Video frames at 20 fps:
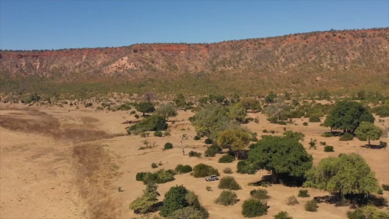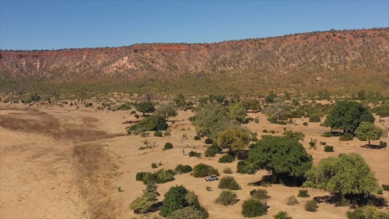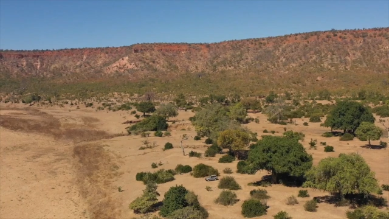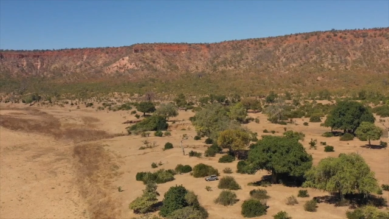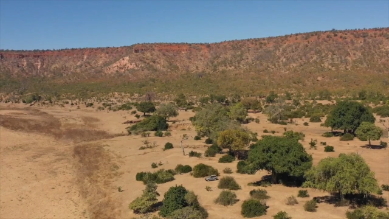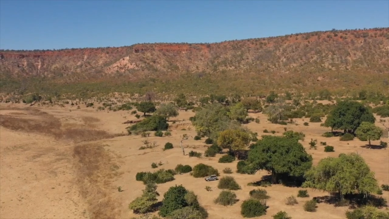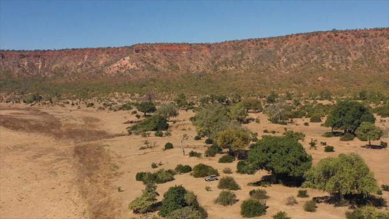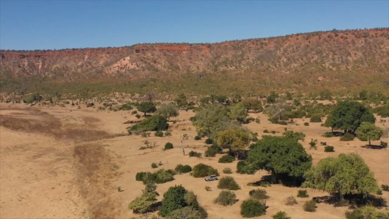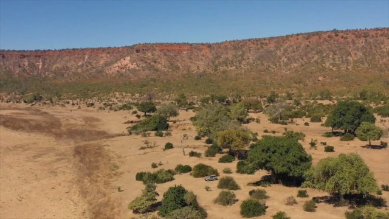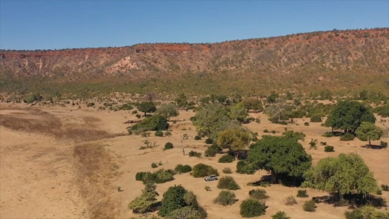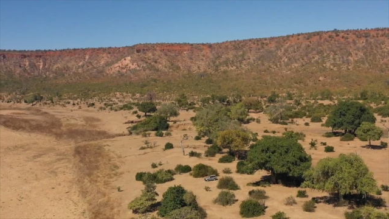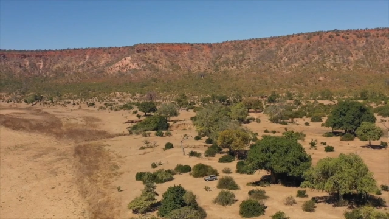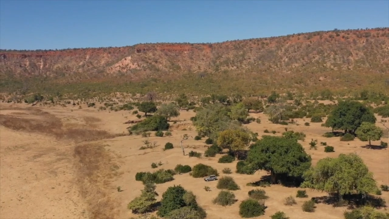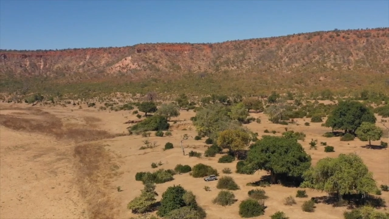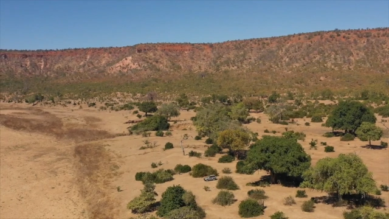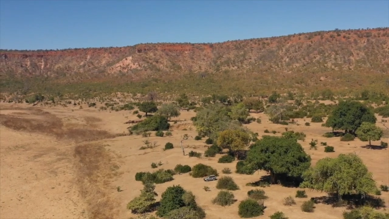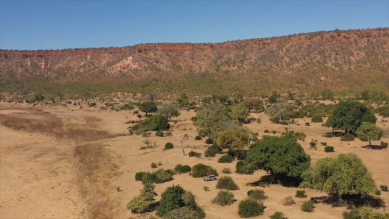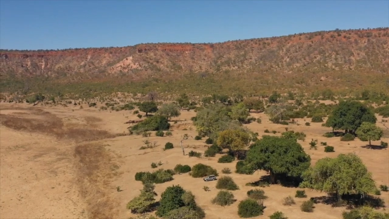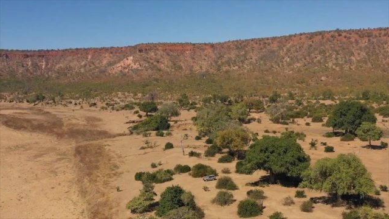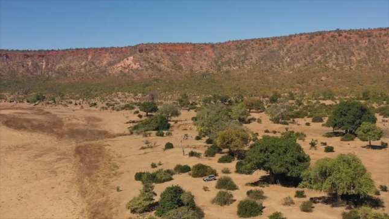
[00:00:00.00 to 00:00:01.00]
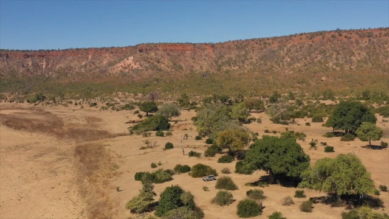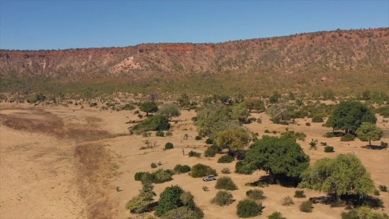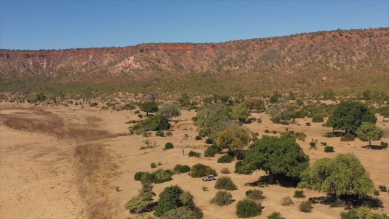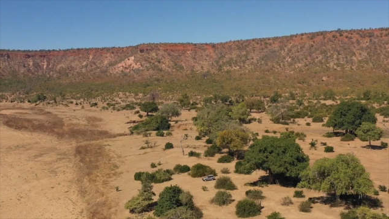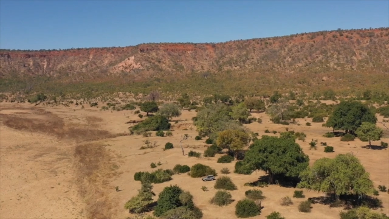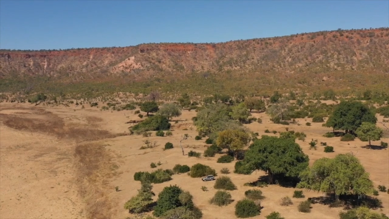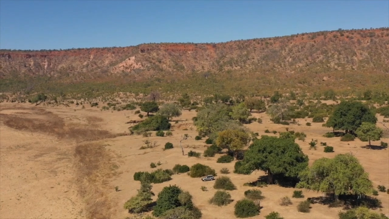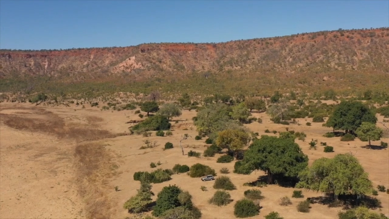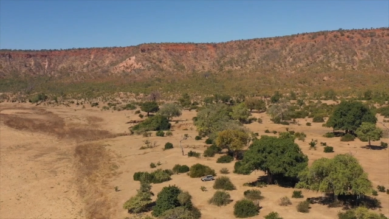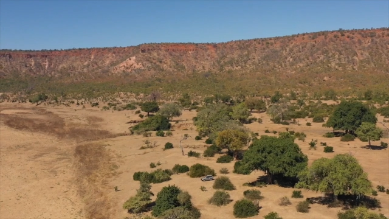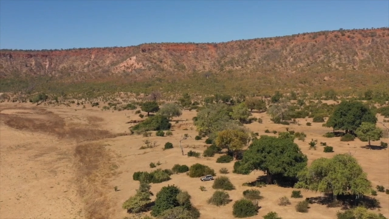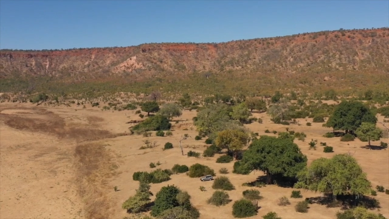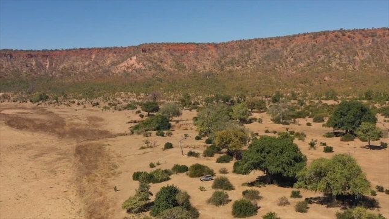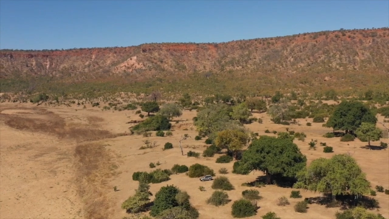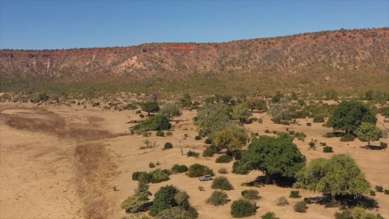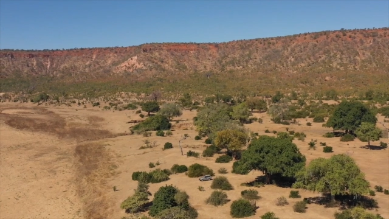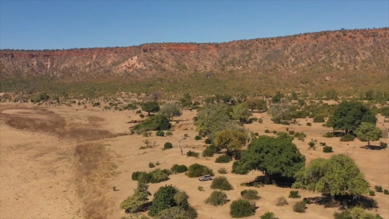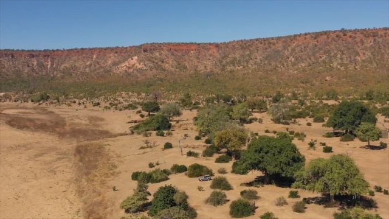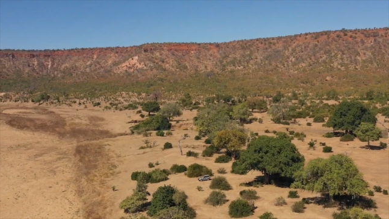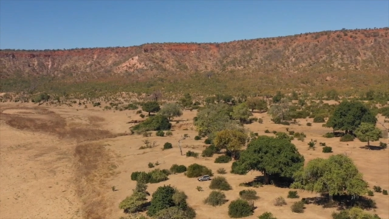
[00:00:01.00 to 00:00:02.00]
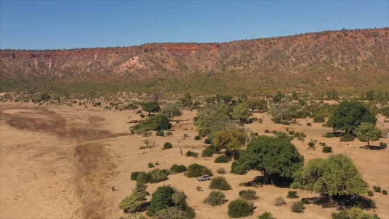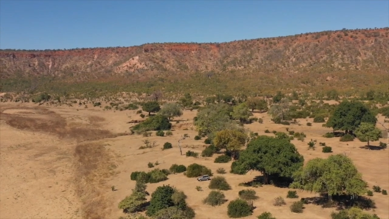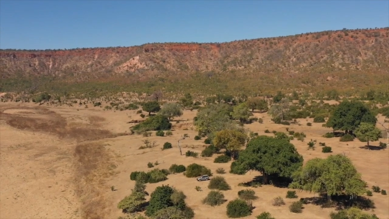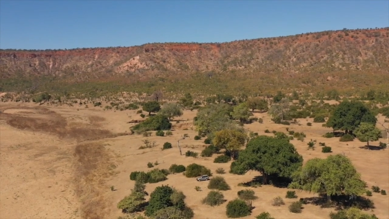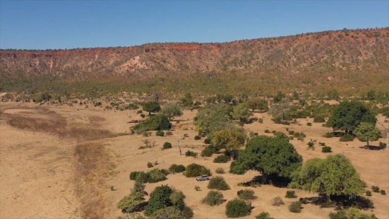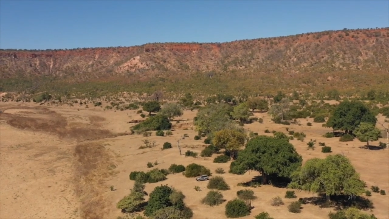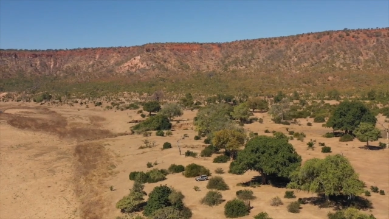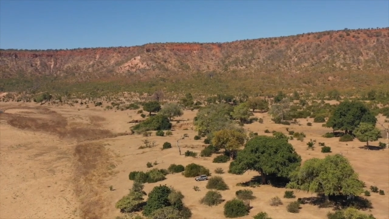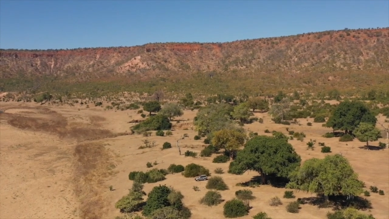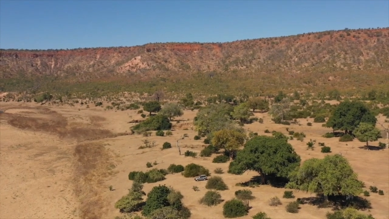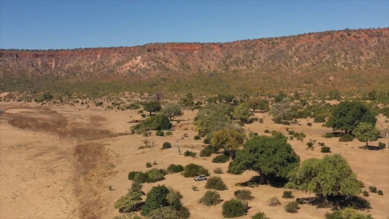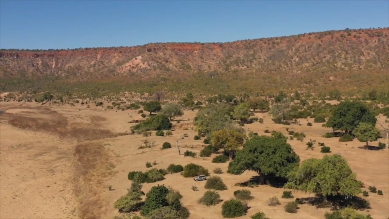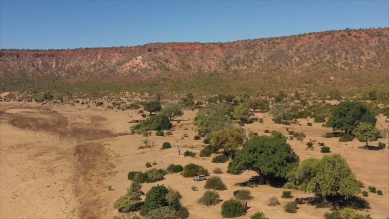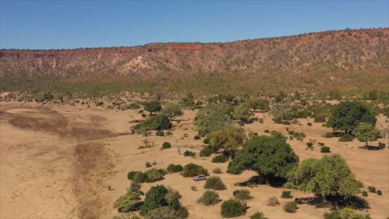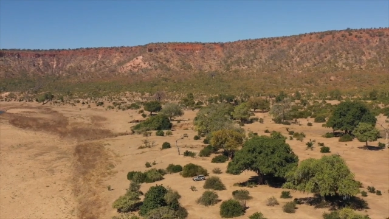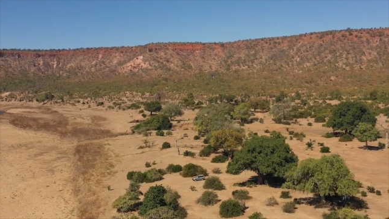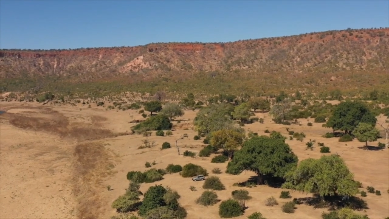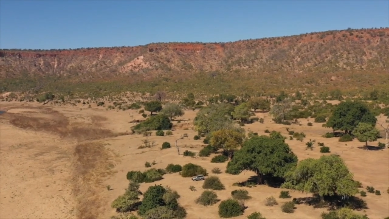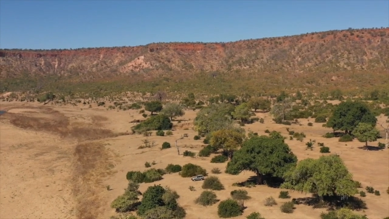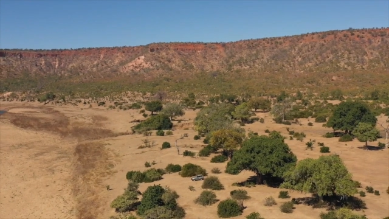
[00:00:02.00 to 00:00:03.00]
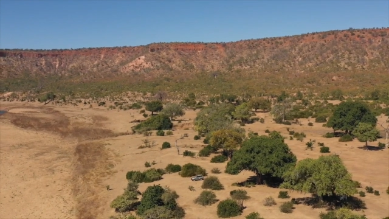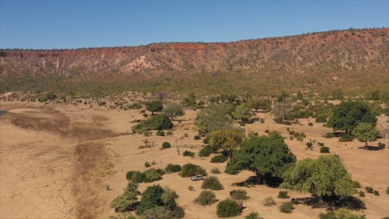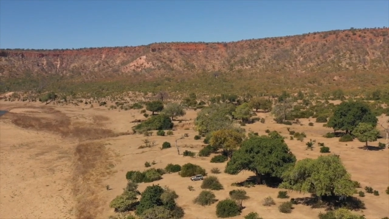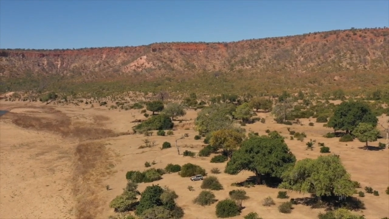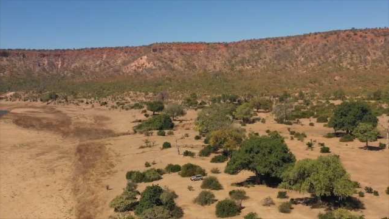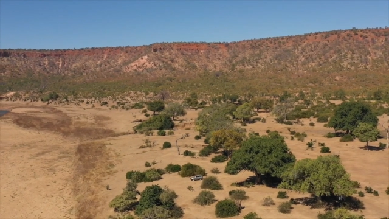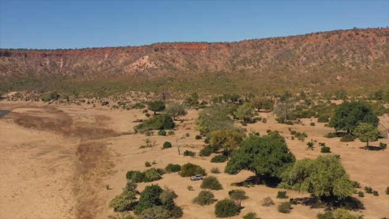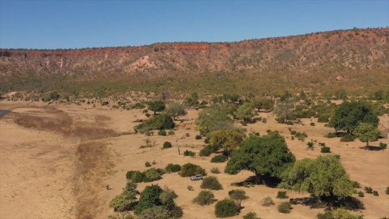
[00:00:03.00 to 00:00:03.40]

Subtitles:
(no speaker visible)